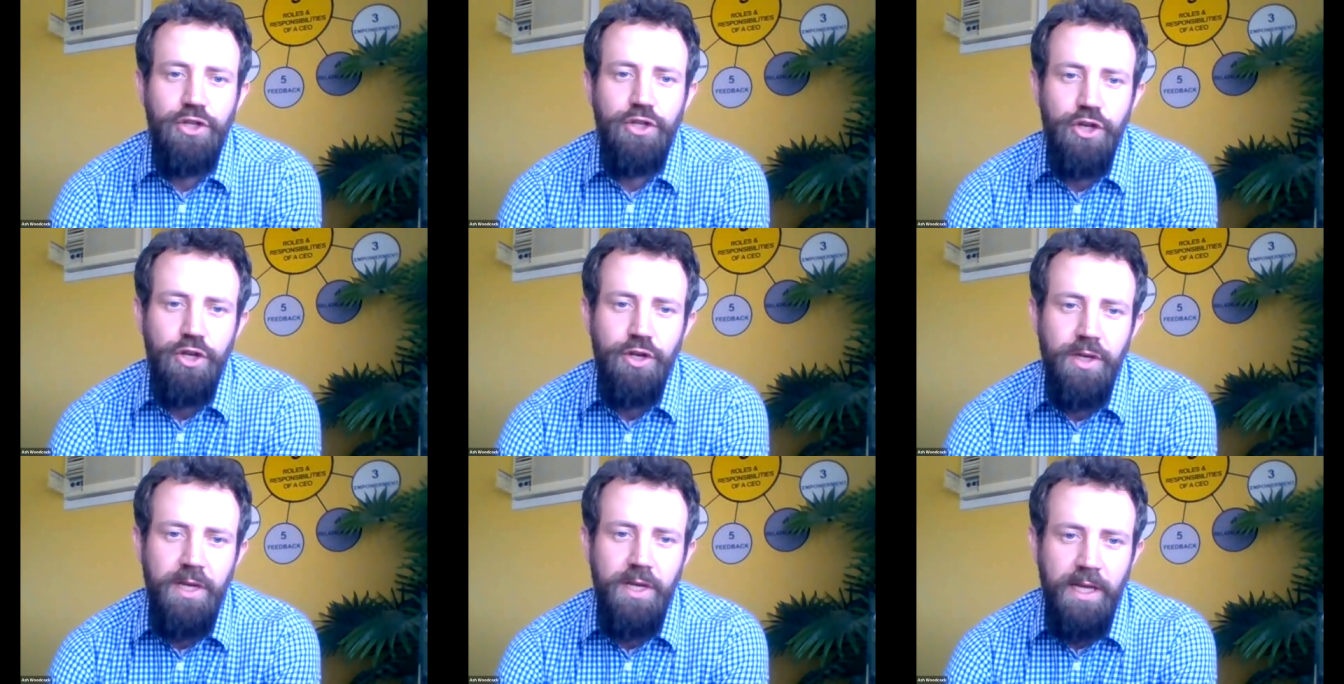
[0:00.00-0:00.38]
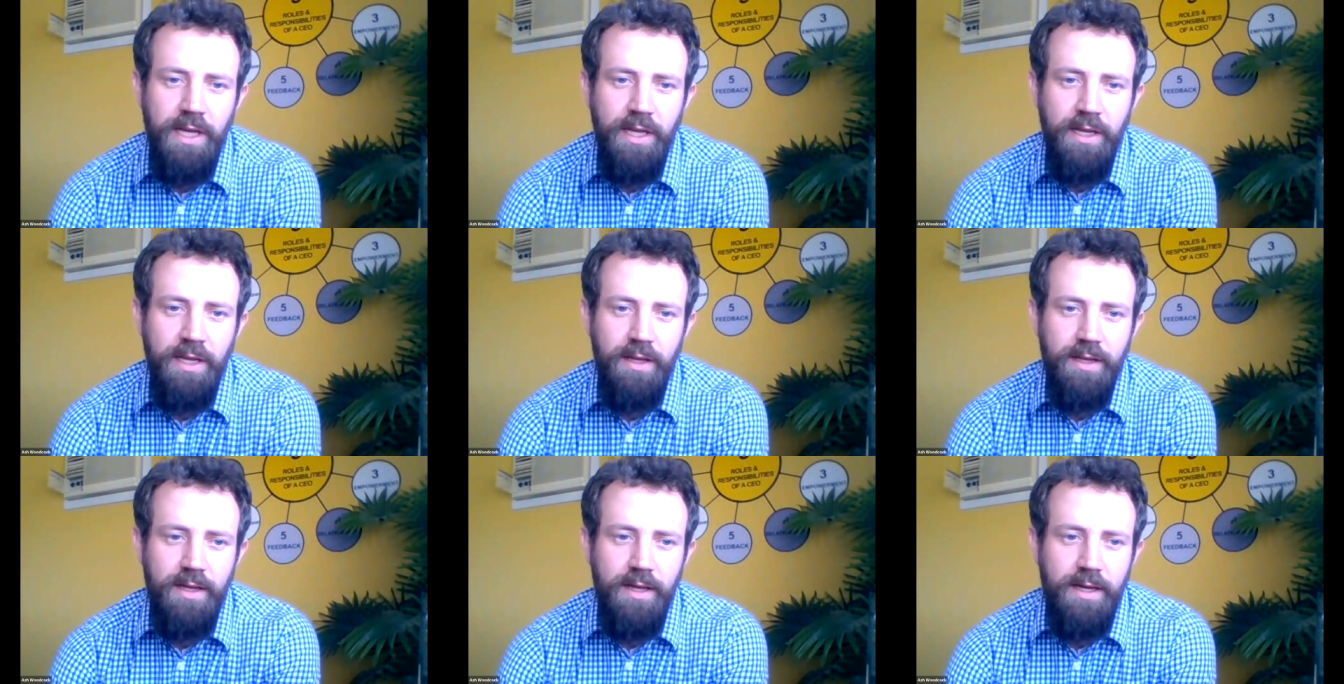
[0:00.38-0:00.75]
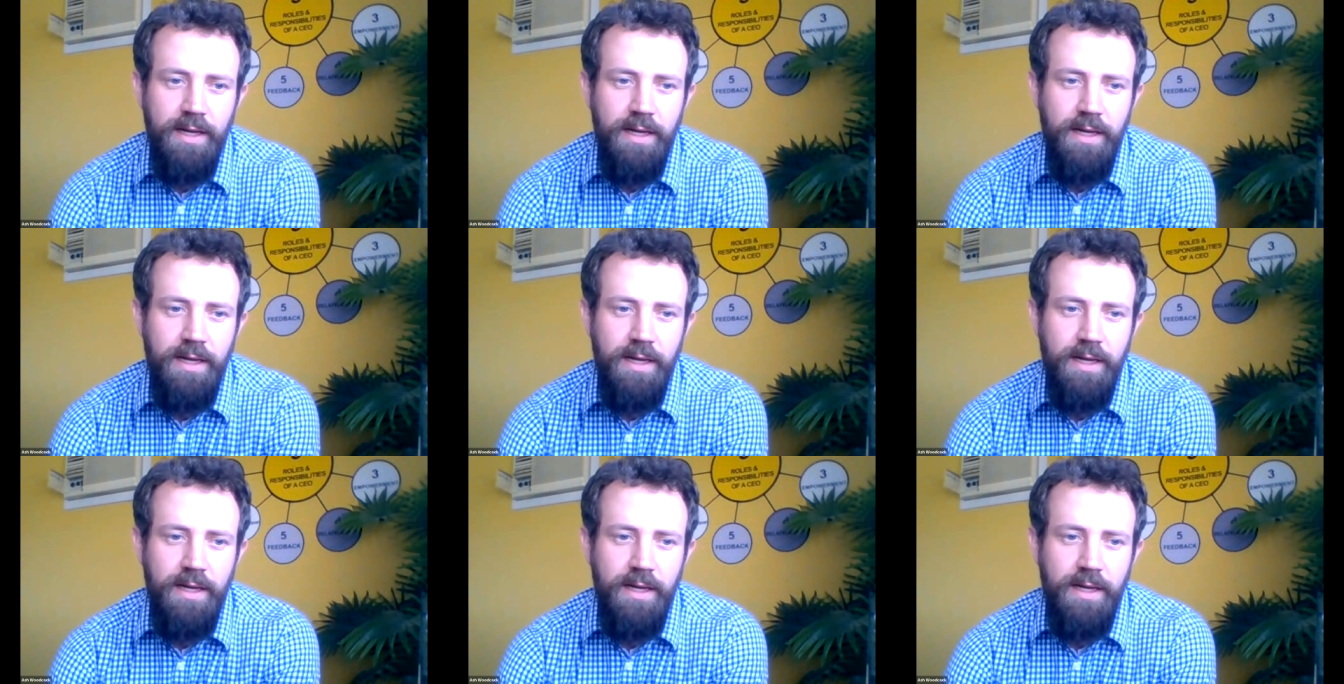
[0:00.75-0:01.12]
journey
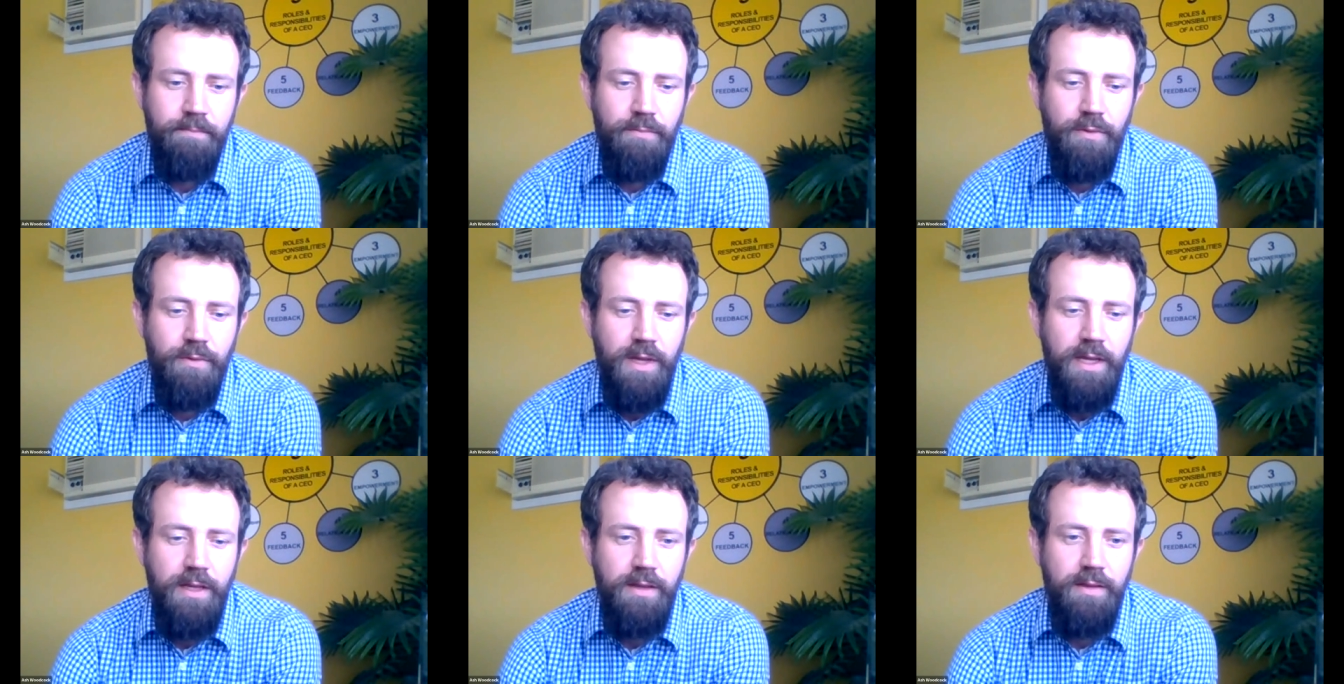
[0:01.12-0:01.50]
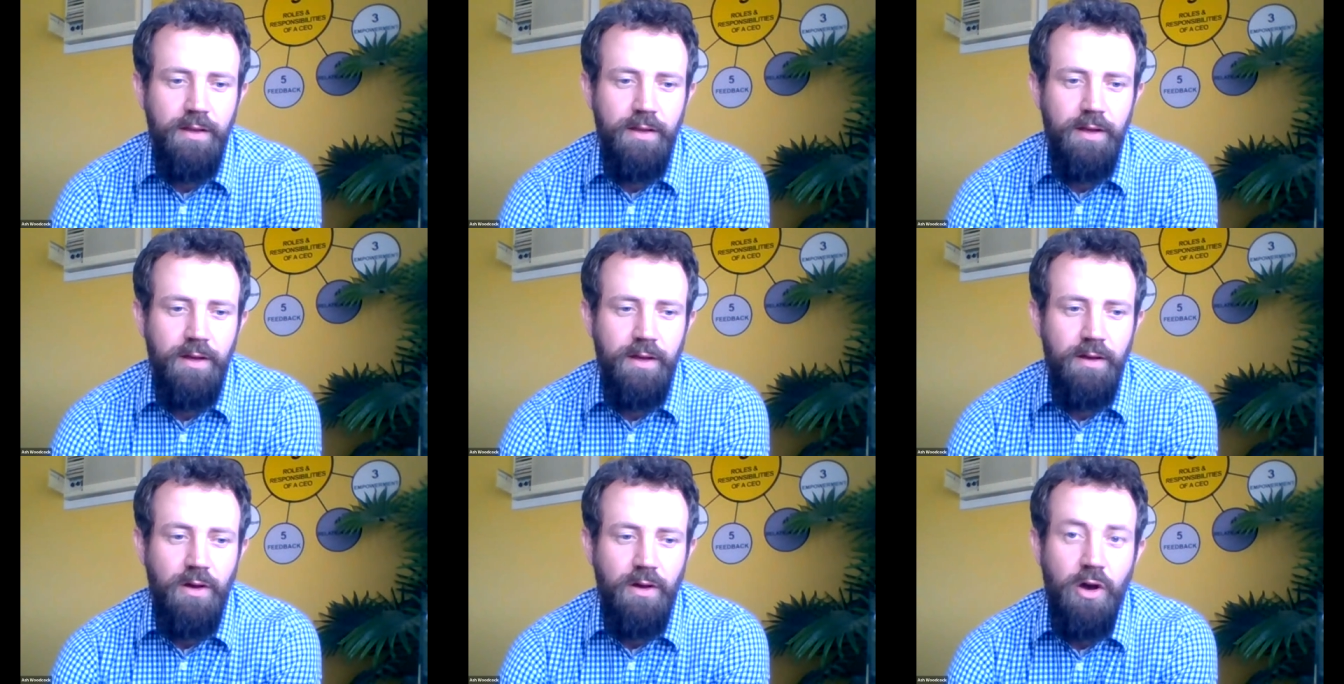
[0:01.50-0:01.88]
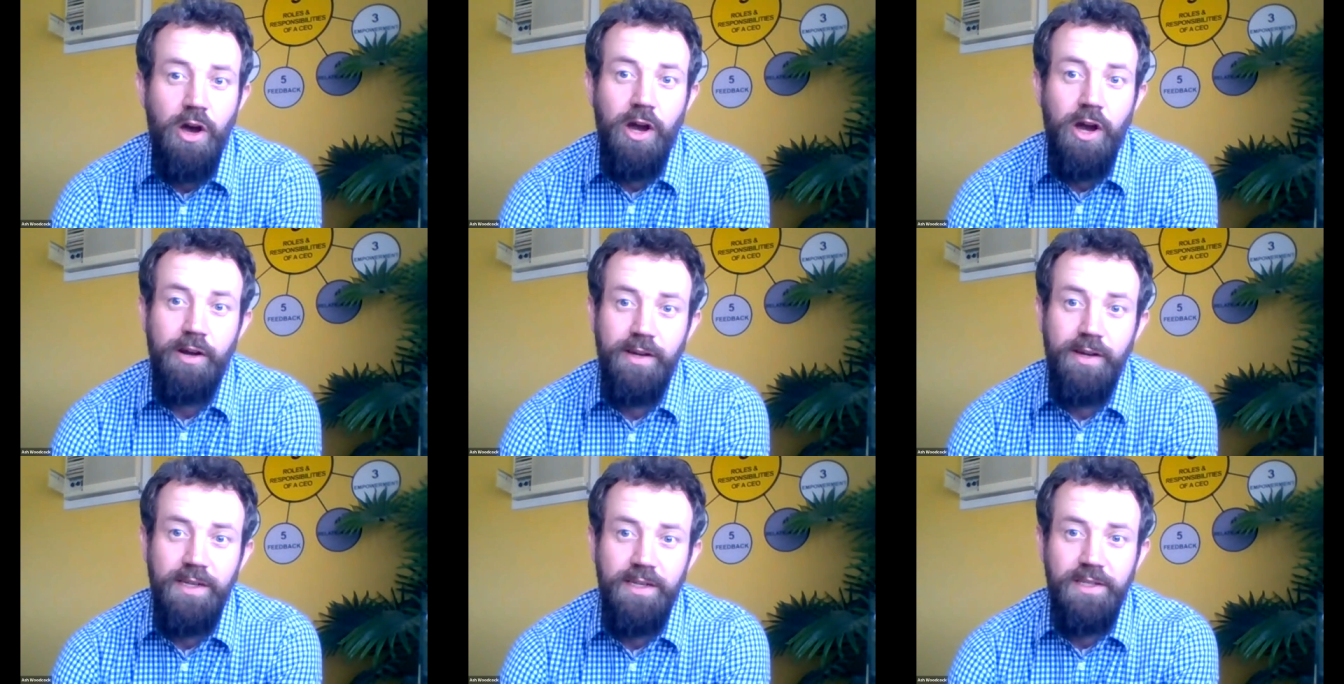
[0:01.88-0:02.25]
in the
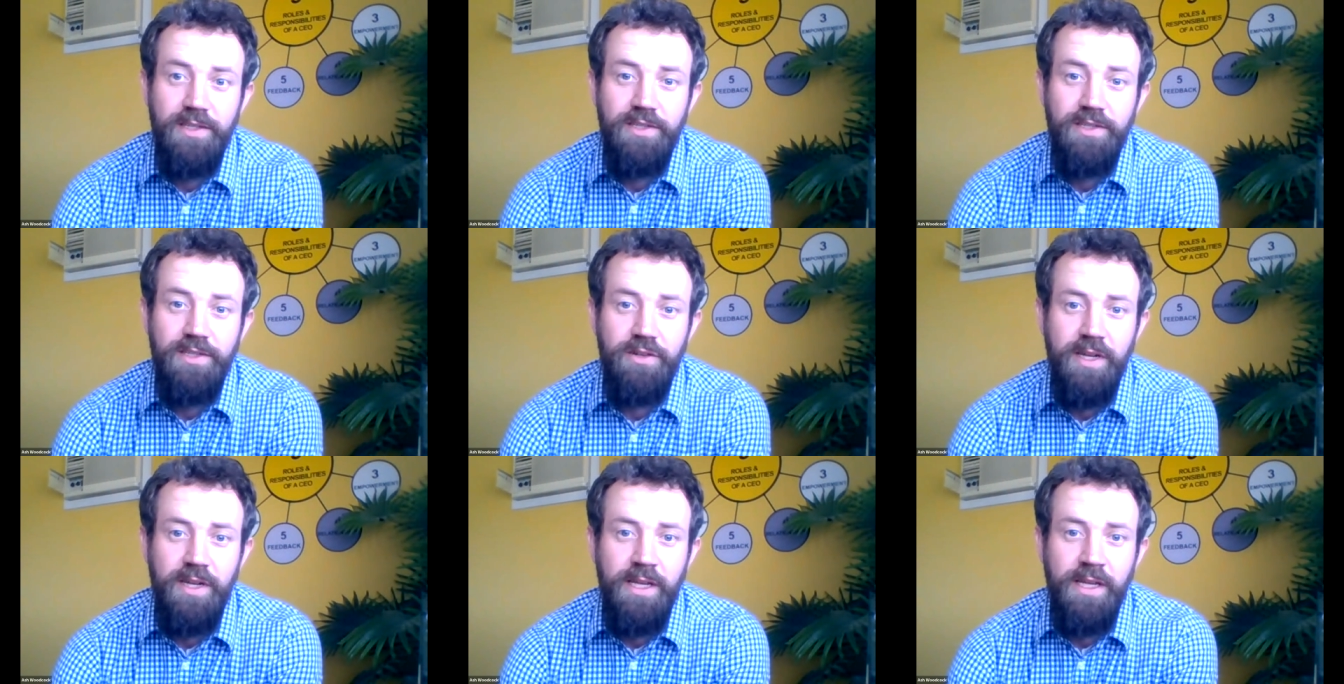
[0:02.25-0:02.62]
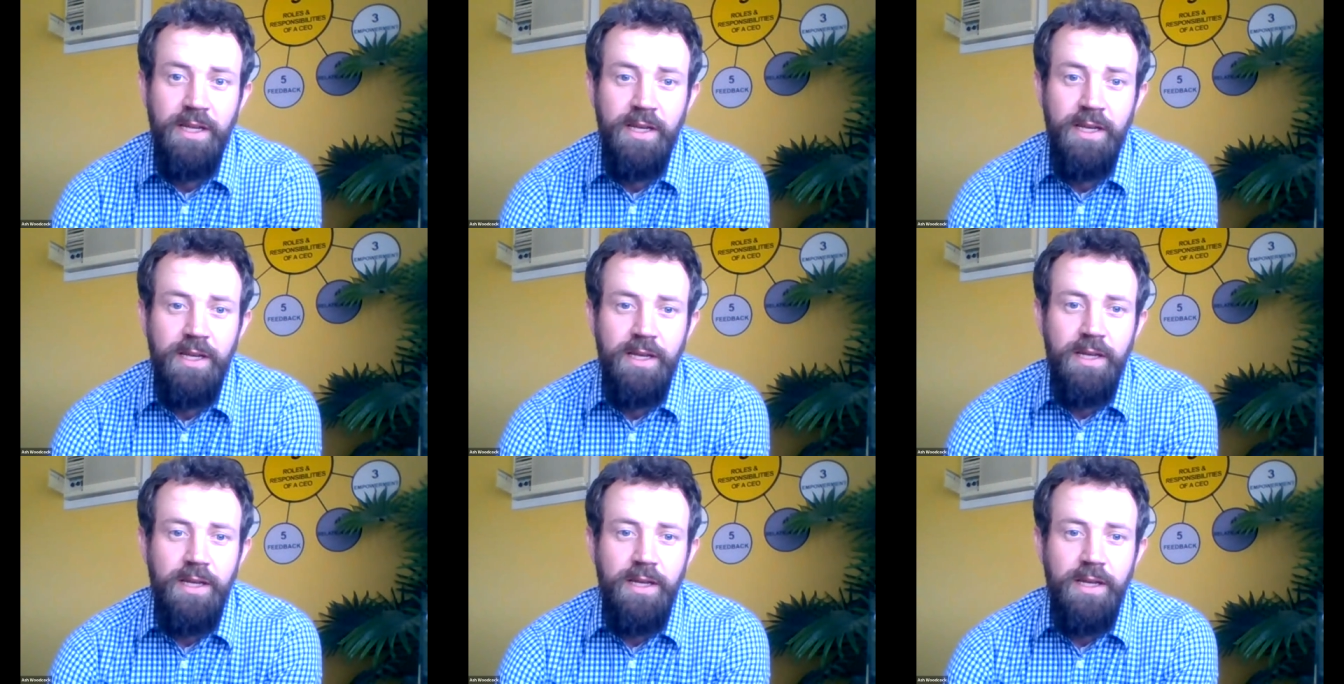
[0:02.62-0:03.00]
hire industry,